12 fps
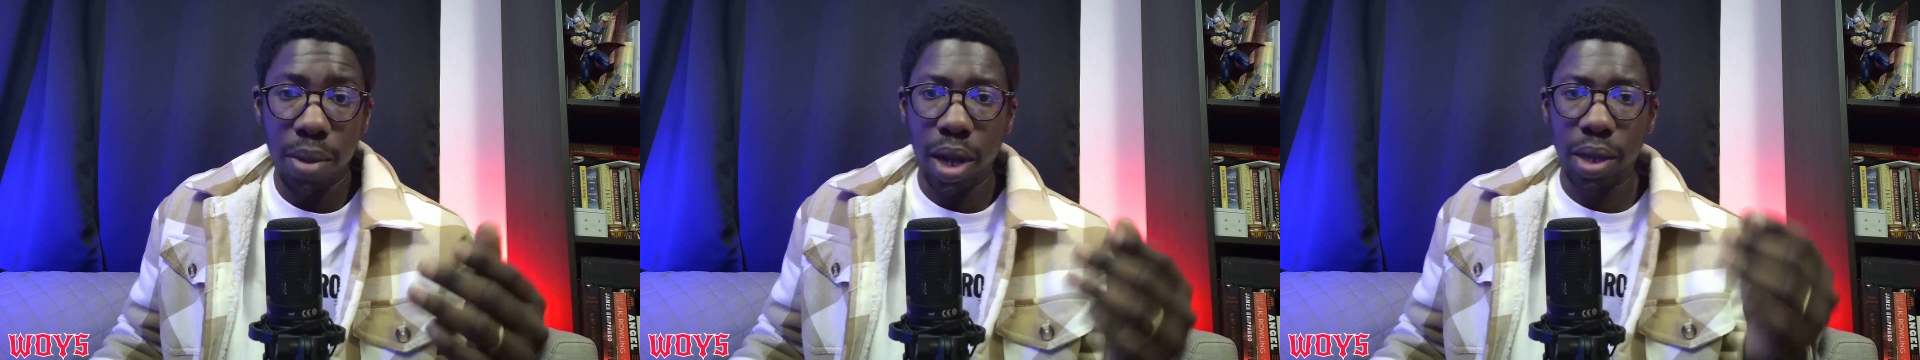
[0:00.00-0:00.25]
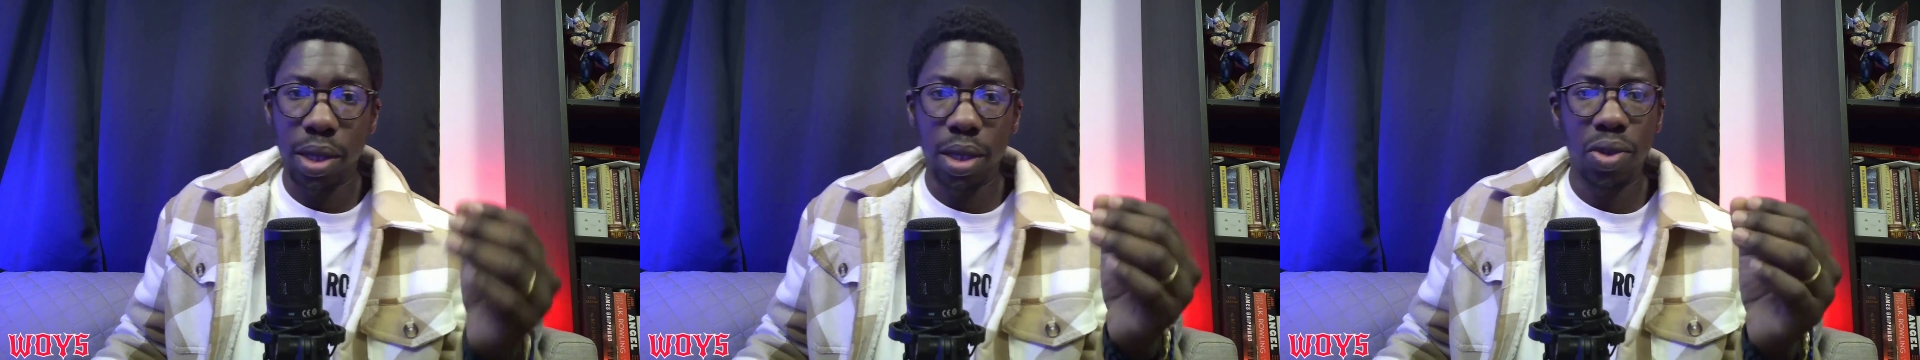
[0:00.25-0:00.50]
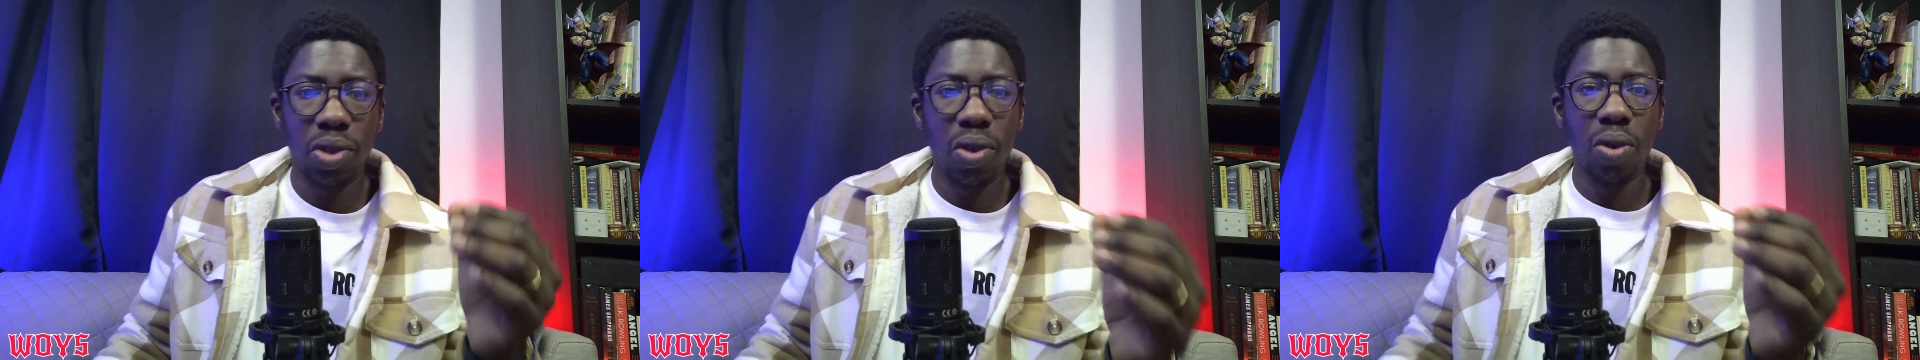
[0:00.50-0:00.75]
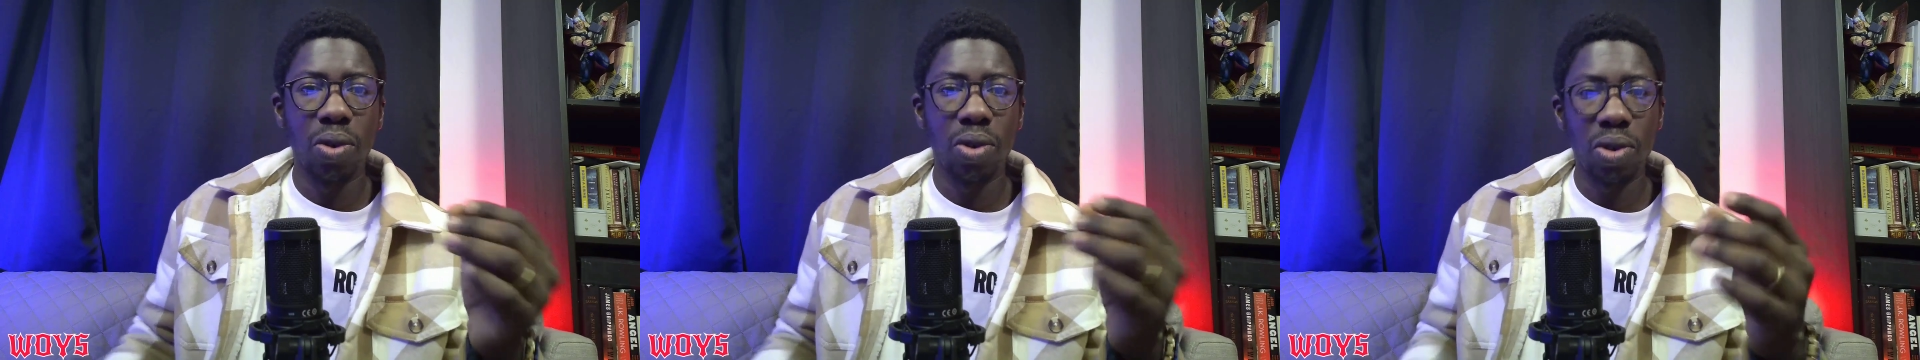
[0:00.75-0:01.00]
actually.
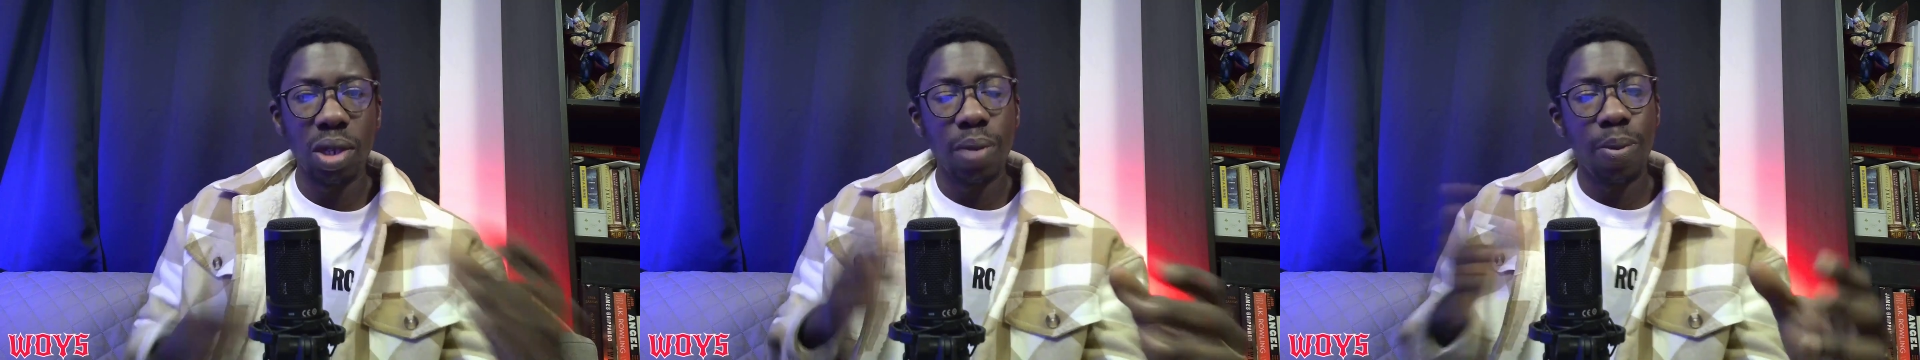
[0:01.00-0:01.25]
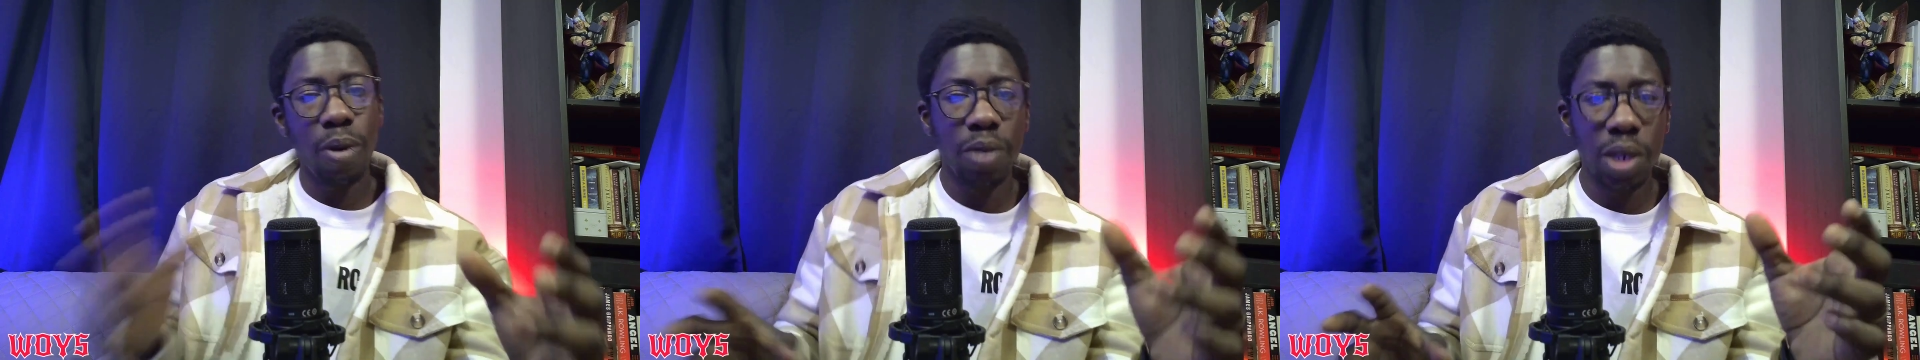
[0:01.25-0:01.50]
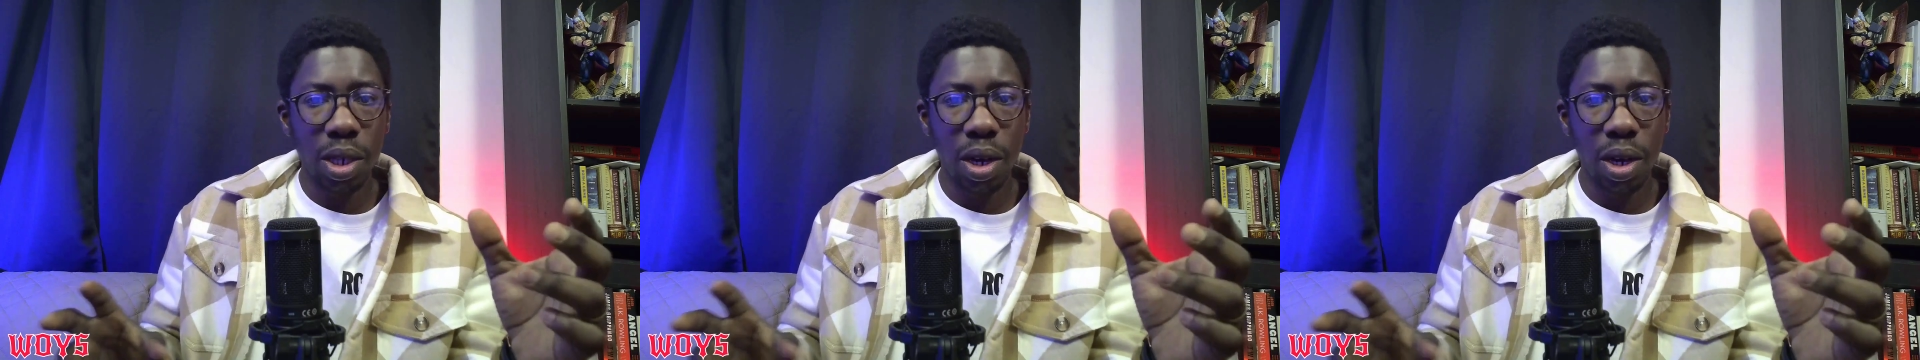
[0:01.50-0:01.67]
So during the provincial